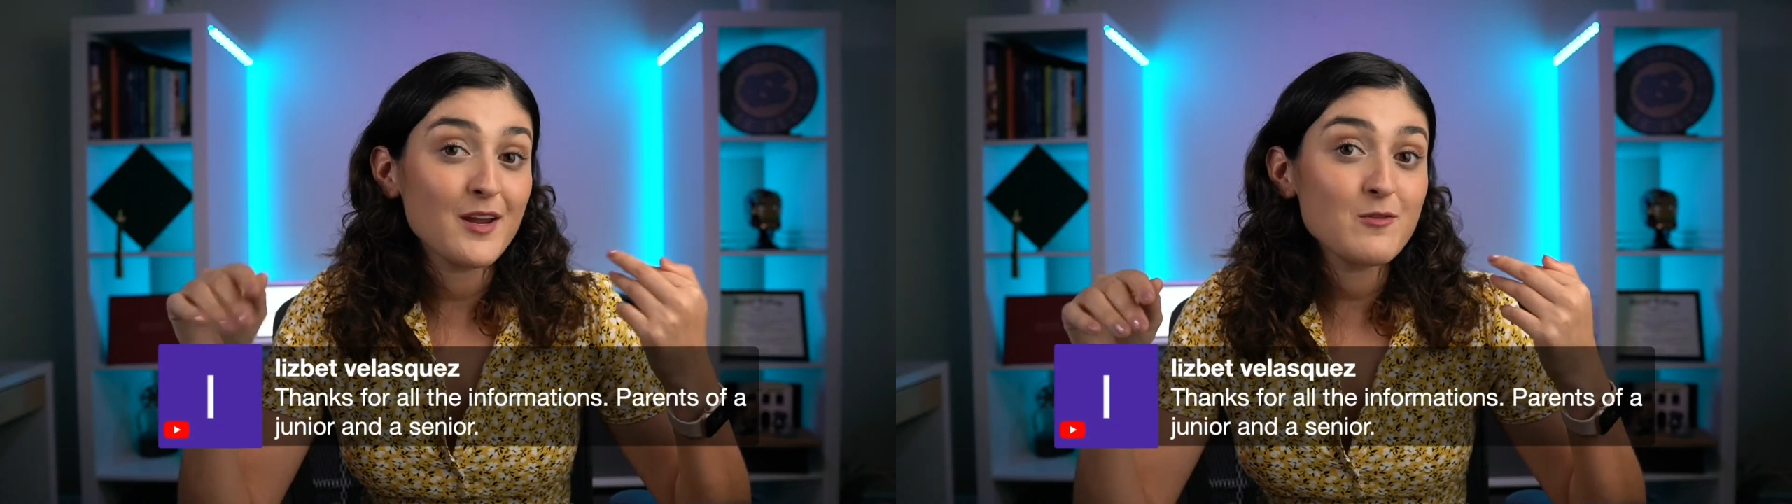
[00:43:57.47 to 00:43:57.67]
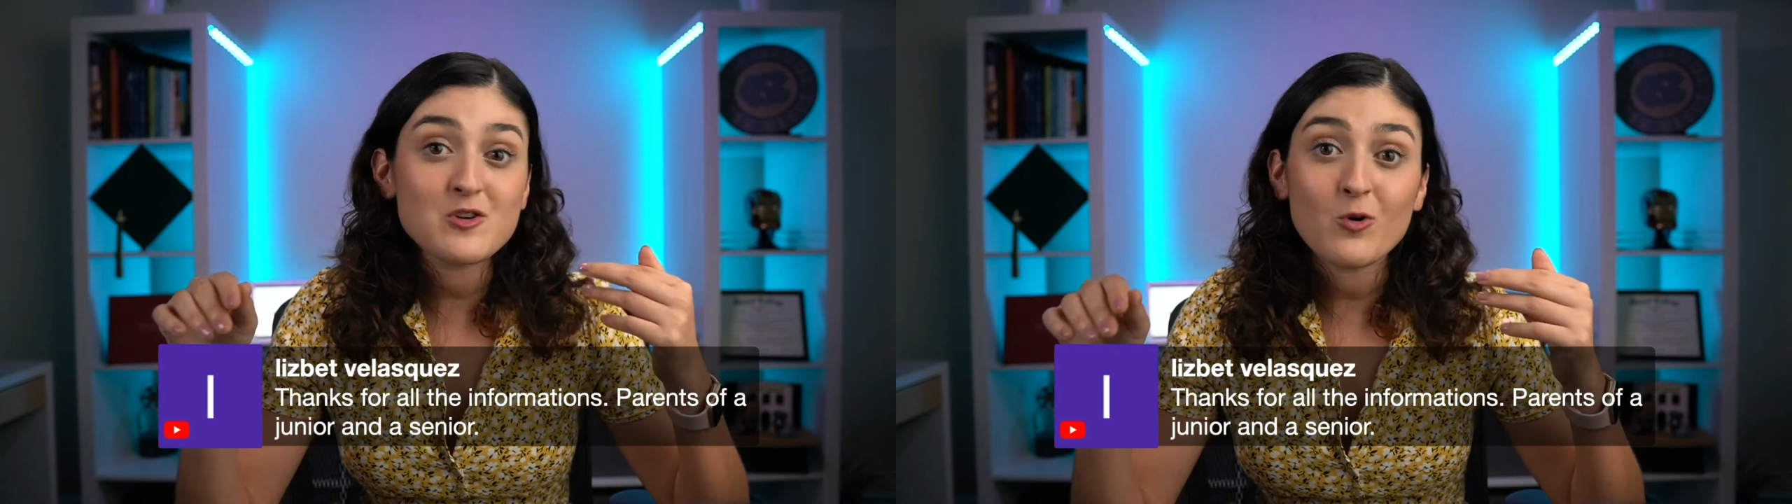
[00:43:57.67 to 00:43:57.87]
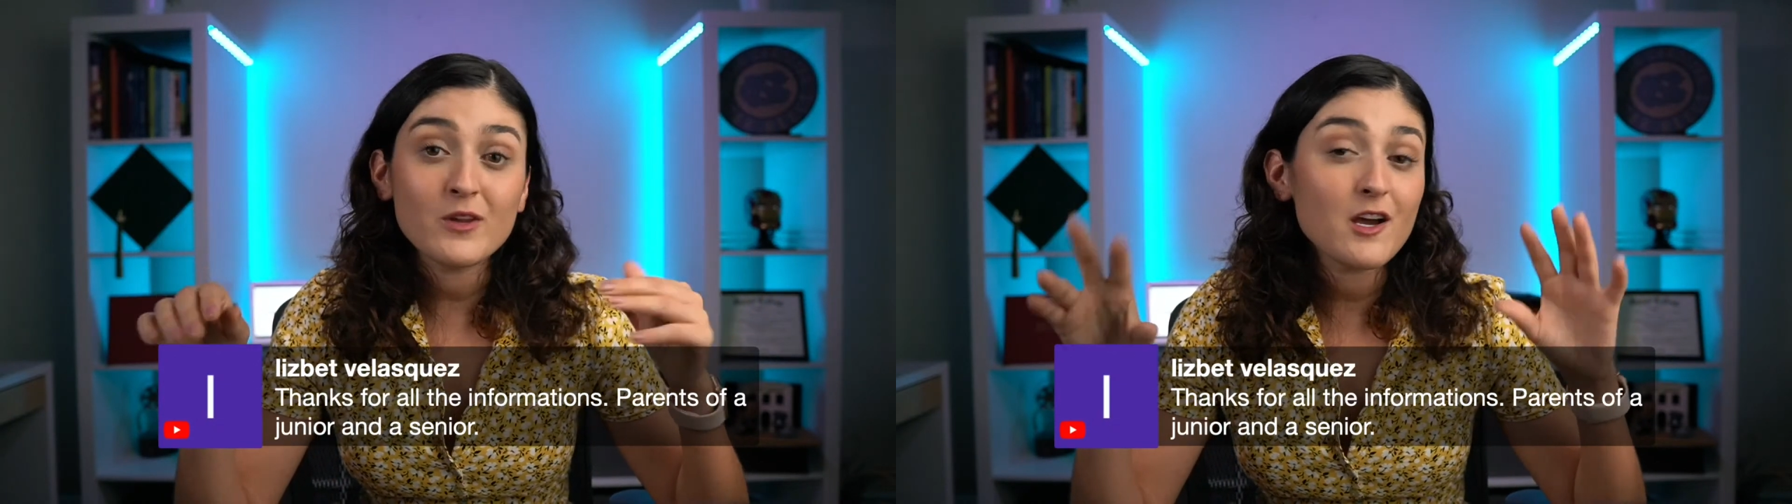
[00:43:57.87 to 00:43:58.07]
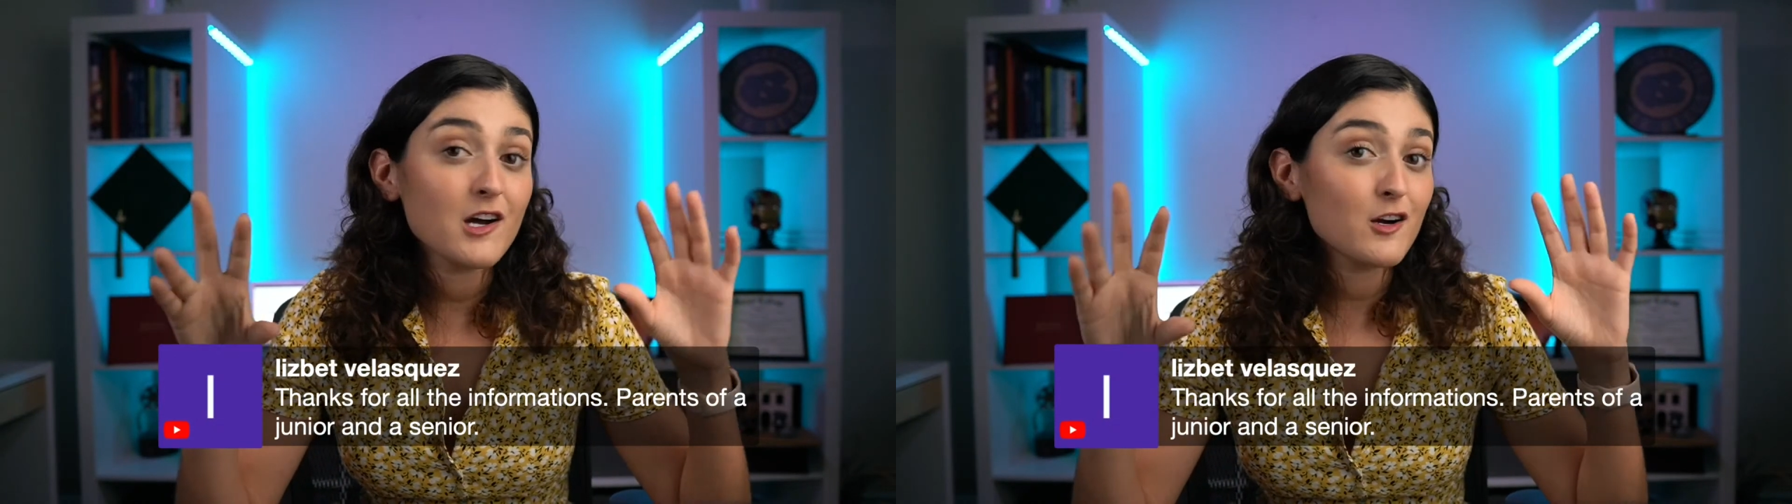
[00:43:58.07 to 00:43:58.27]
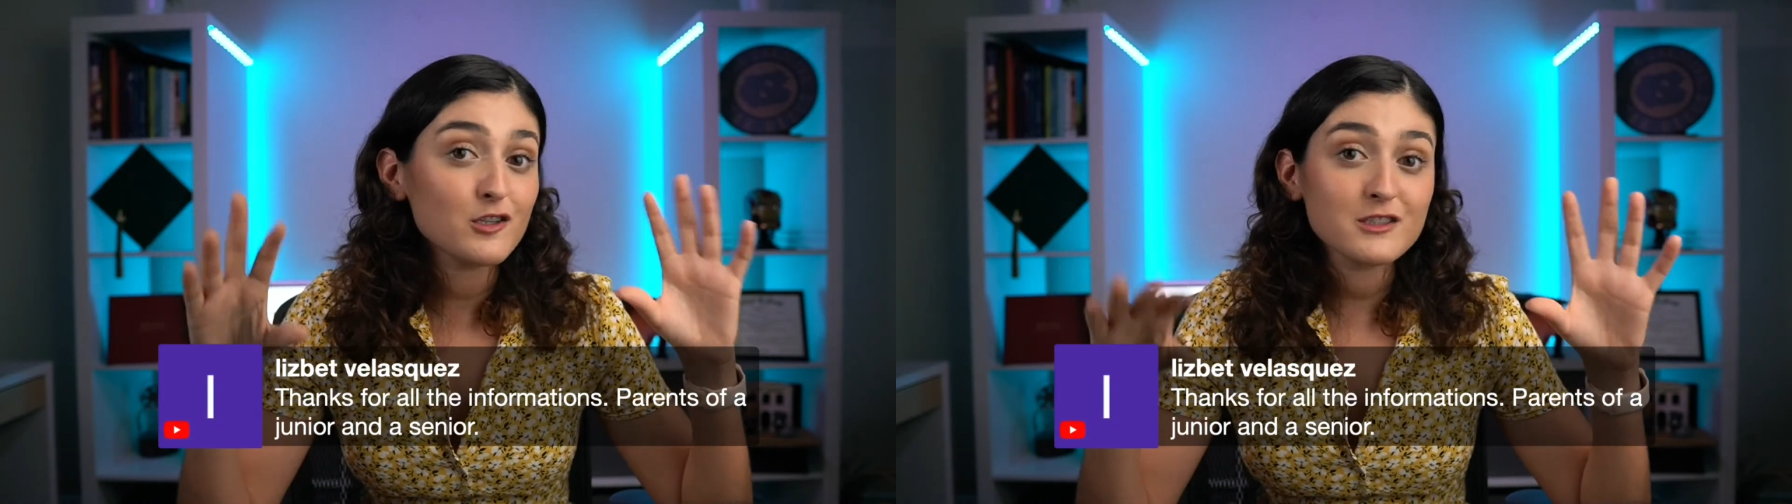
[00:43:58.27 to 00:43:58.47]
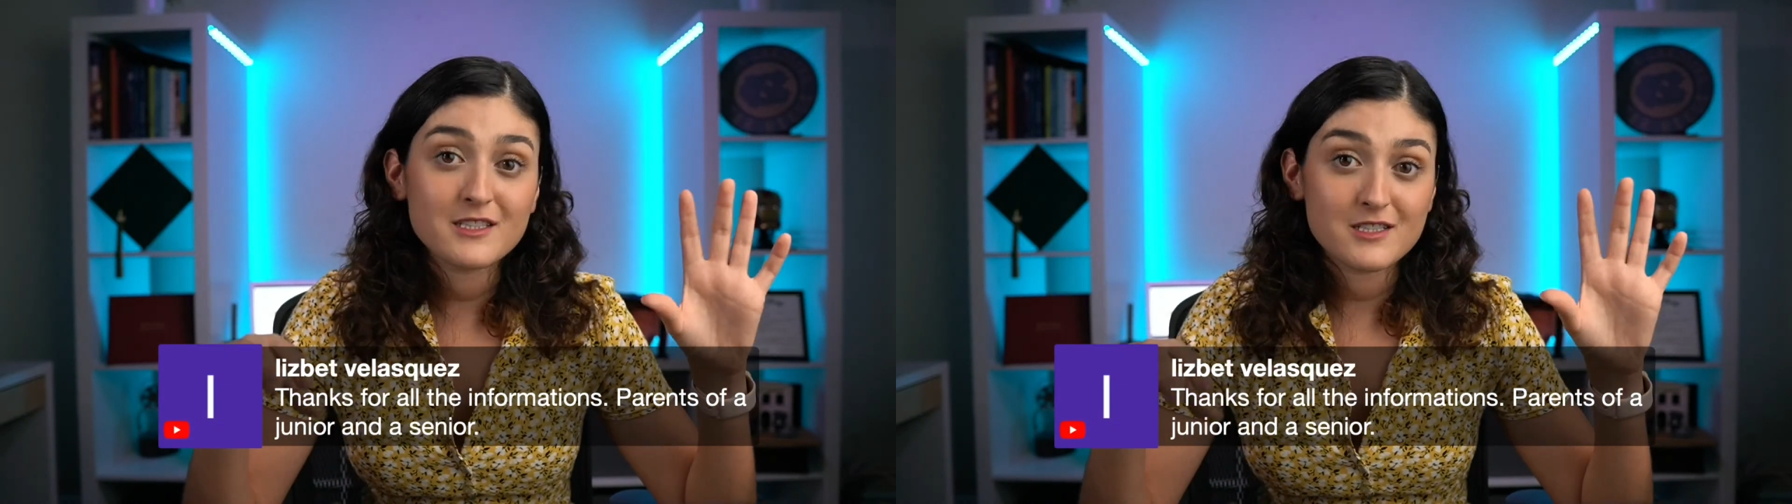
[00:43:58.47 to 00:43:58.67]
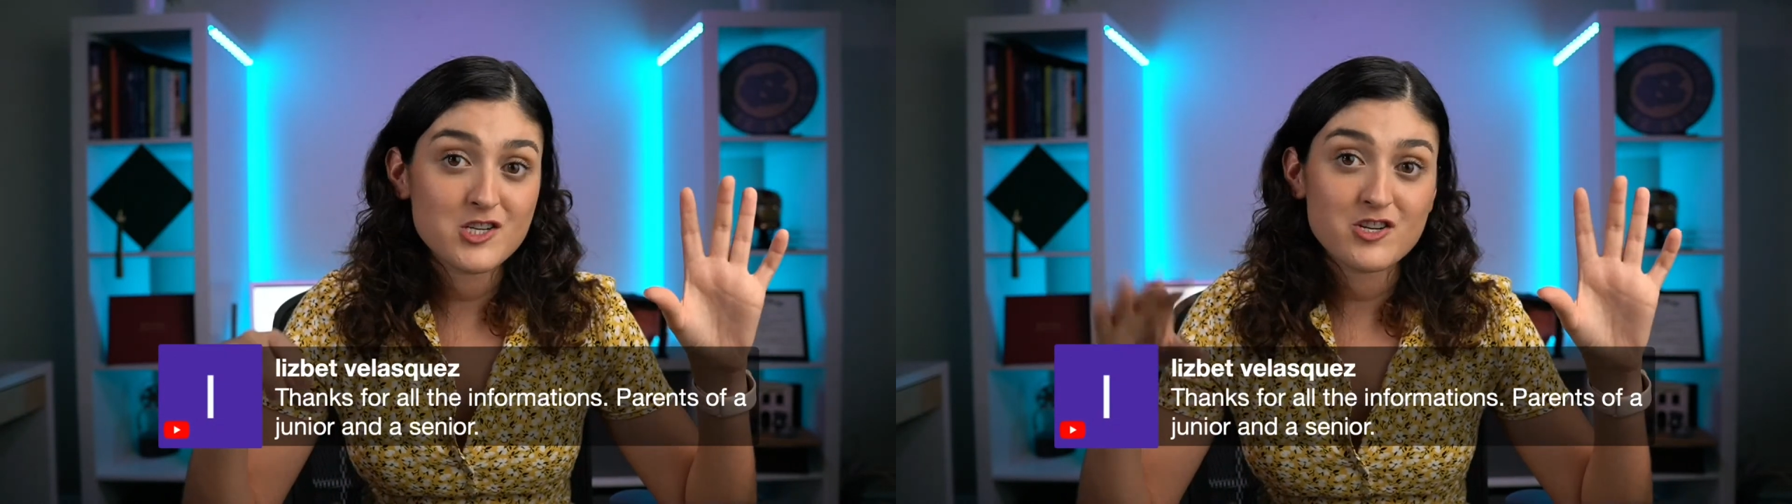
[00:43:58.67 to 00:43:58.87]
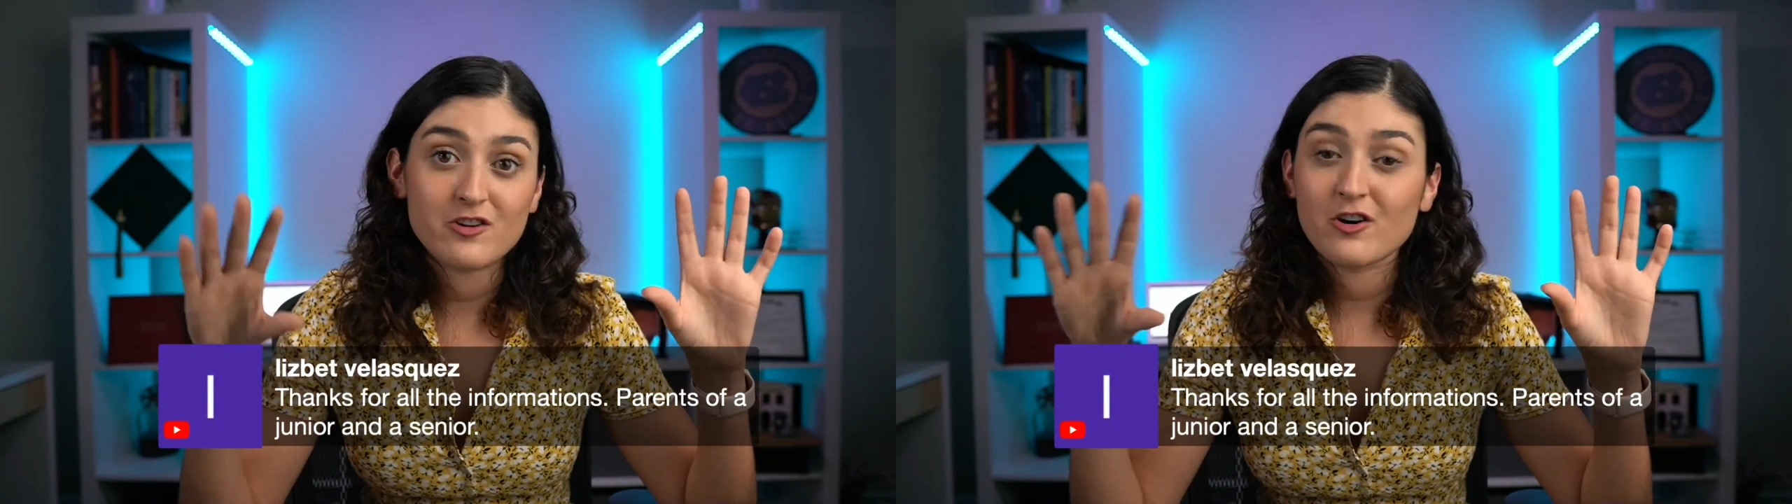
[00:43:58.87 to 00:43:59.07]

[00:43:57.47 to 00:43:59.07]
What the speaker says: but it was only on early decision,